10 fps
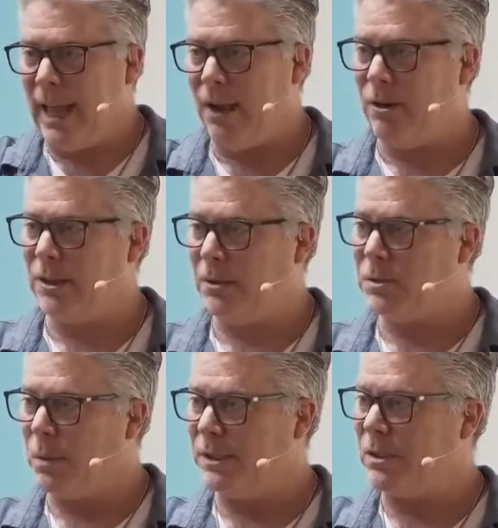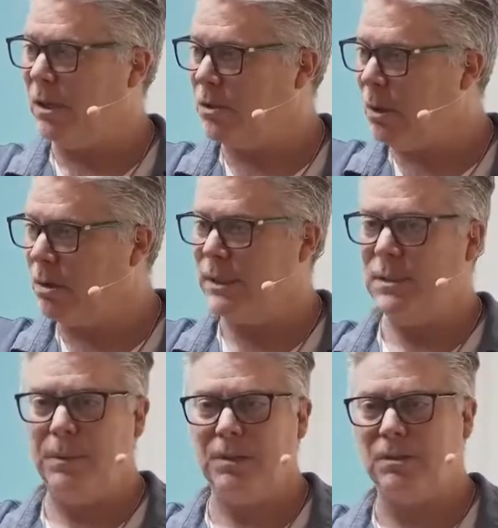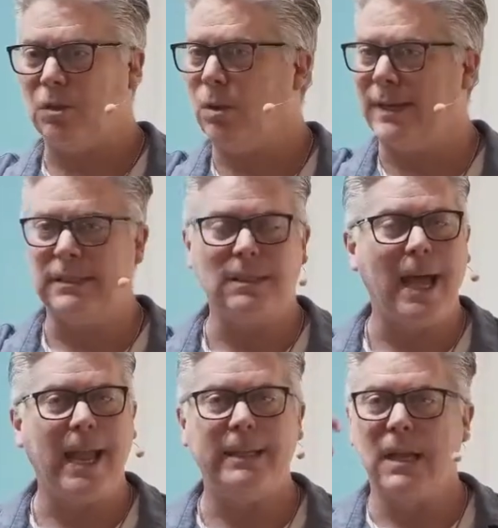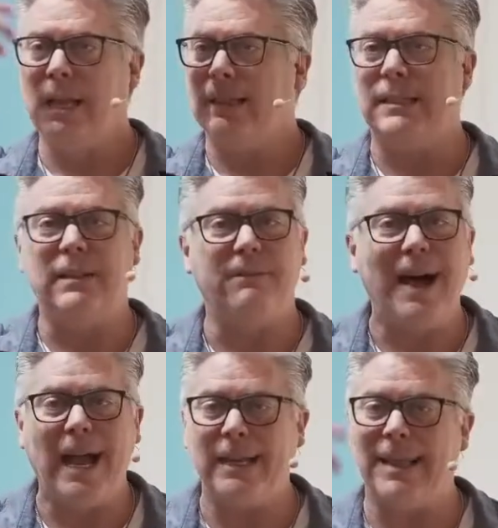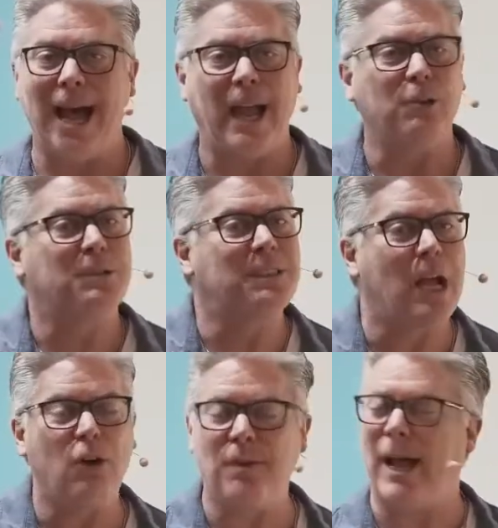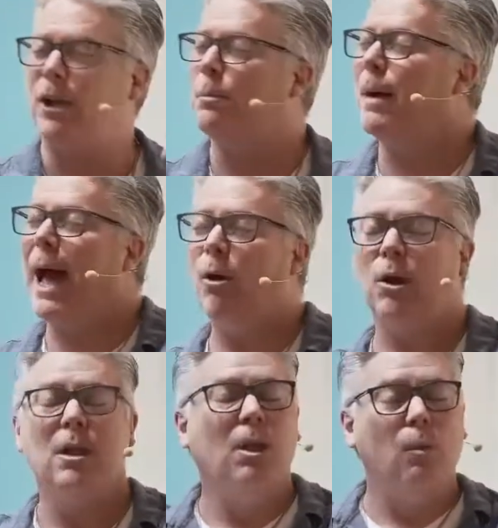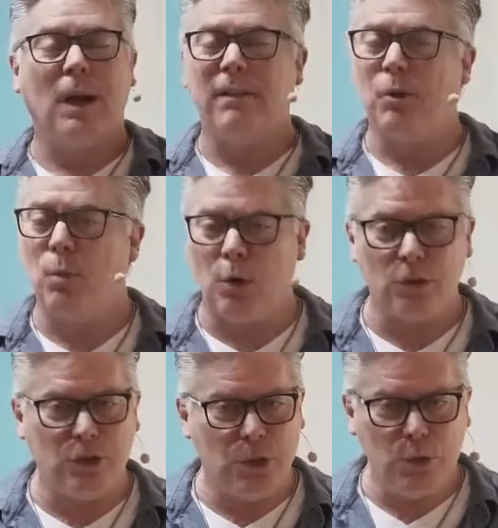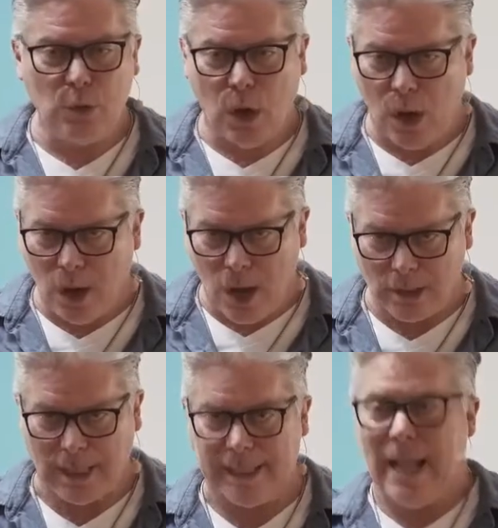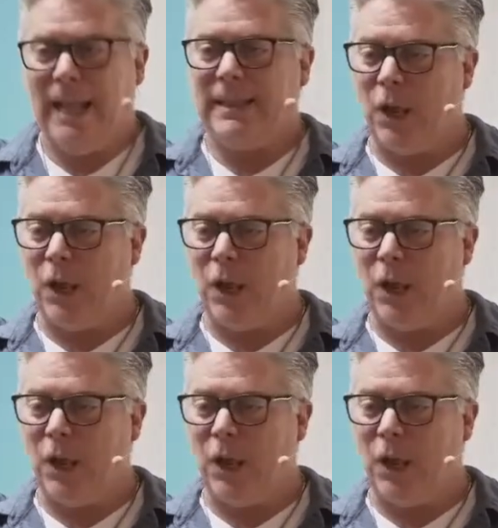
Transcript: inherent there is what is called the Holy Spirit, the Christ light, the divine, the higher self, higher power, whatever word you call it.